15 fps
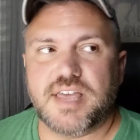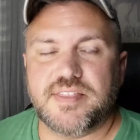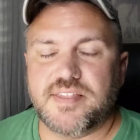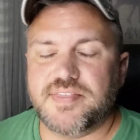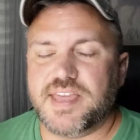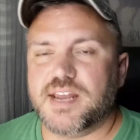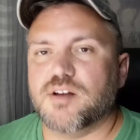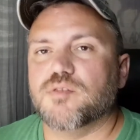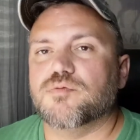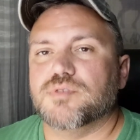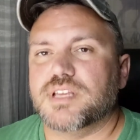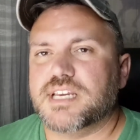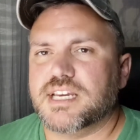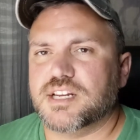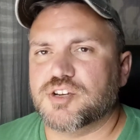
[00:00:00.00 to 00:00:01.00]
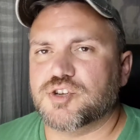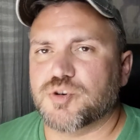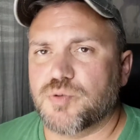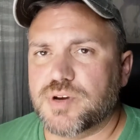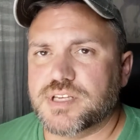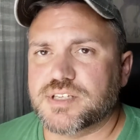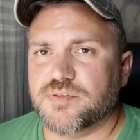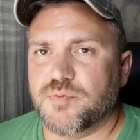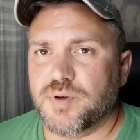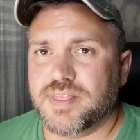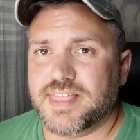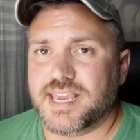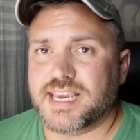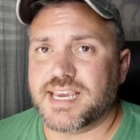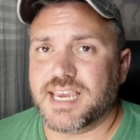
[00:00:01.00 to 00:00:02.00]
and then they don't really get a choice of
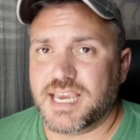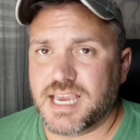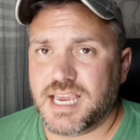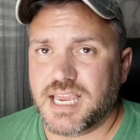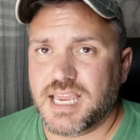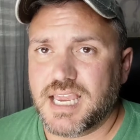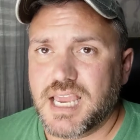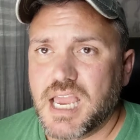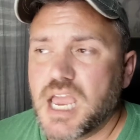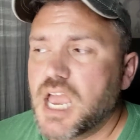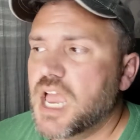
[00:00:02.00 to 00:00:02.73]
what they get,